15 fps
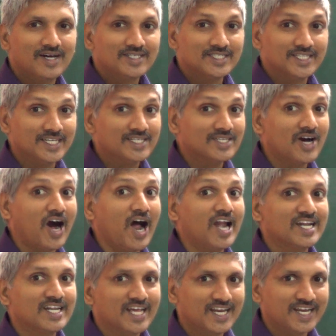sit
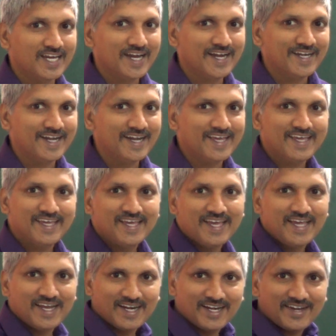alternately.
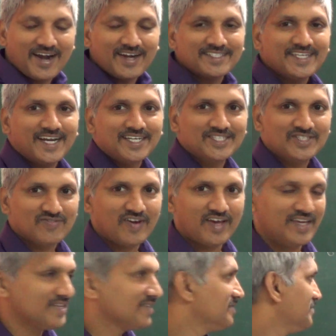Not
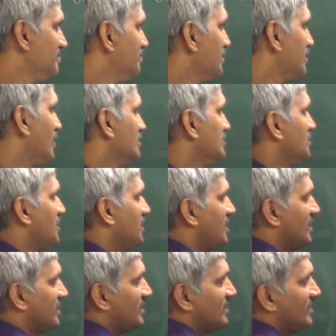satisfying, because
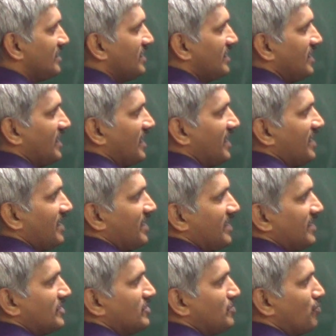here
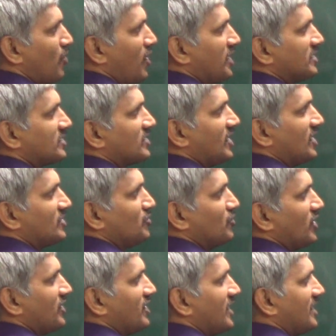boys are
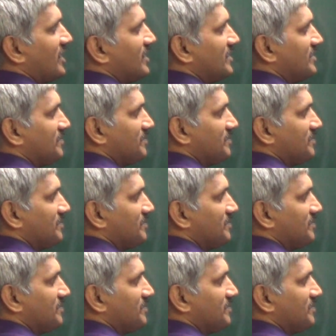together,